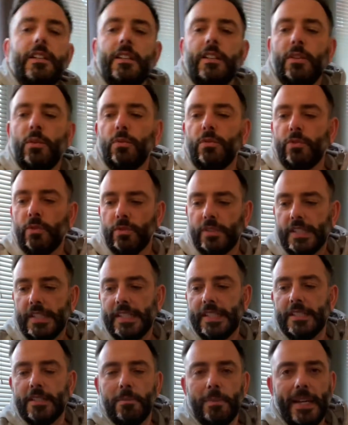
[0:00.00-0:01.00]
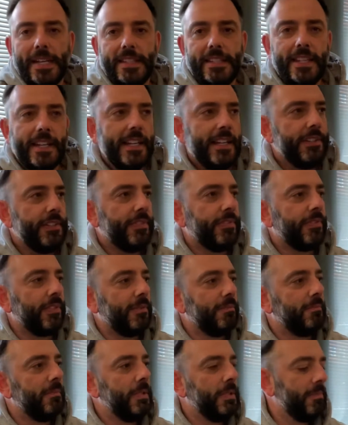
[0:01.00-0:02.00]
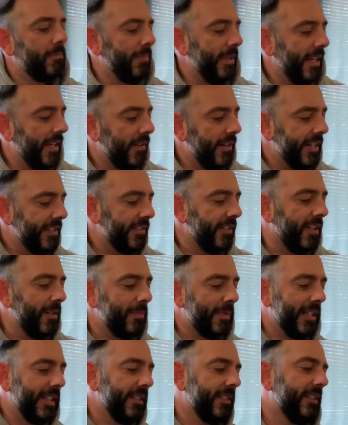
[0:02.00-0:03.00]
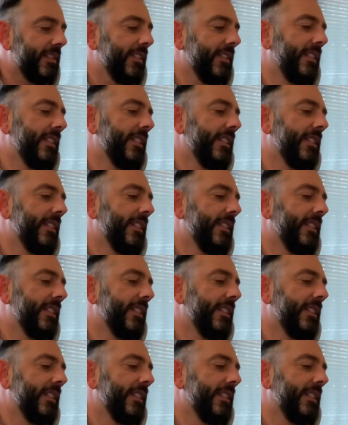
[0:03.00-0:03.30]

all sorts of things are made there, from PRS, Ibanez,